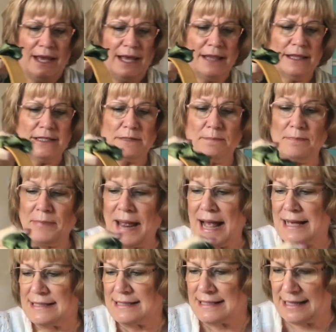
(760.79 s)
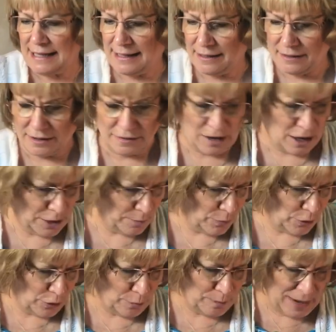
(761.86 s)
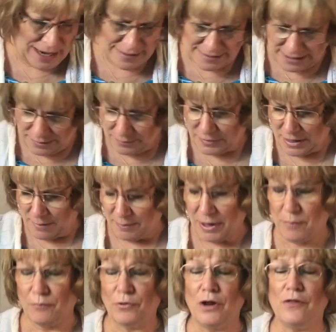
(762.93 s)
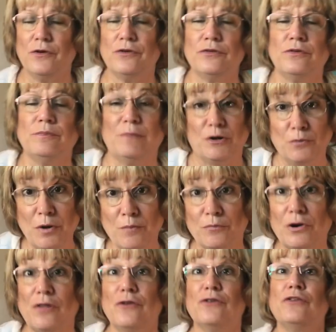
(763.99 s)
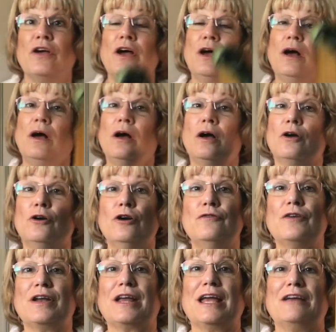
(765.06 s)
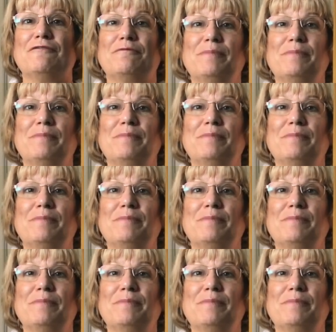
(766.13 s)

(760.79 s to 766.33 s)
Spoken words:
in this basket, this Lagenberger basket that my twin brother's girlfriend gave